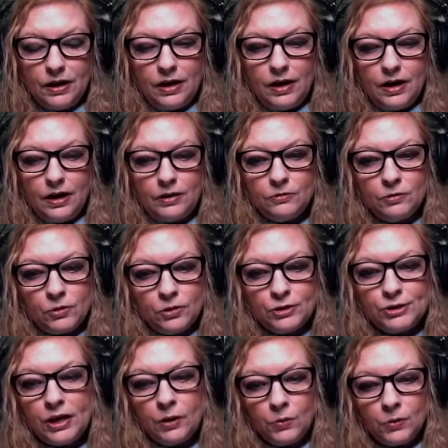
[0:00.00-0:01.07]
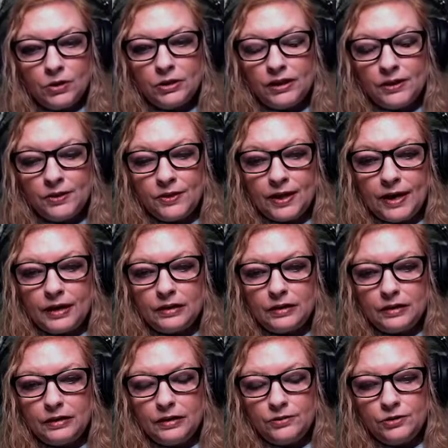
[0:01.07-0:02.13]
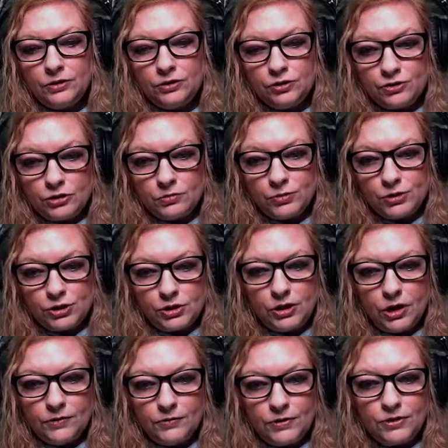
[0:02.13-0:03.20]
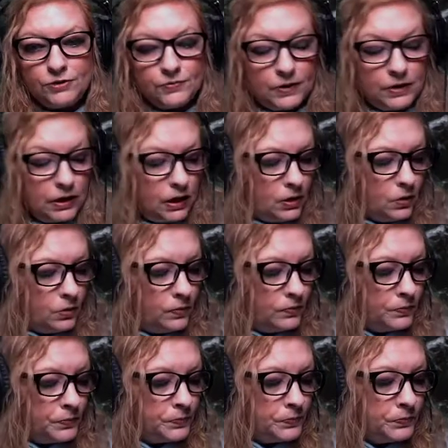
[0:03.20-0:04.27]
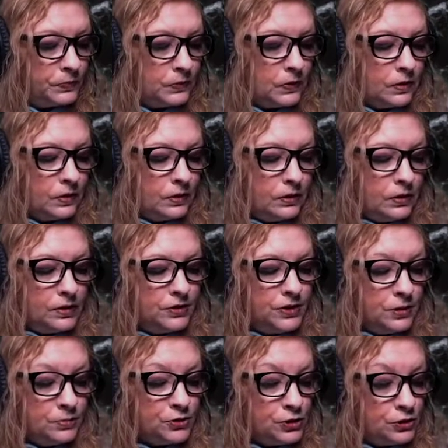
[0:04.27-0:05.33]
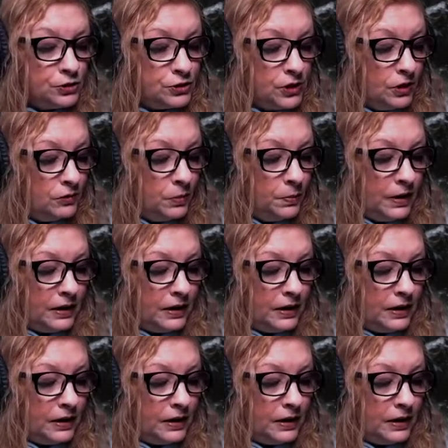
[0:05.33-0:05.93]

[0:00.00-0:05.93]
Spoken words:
And of course, I will link that in the description of this video. Tipsters can remain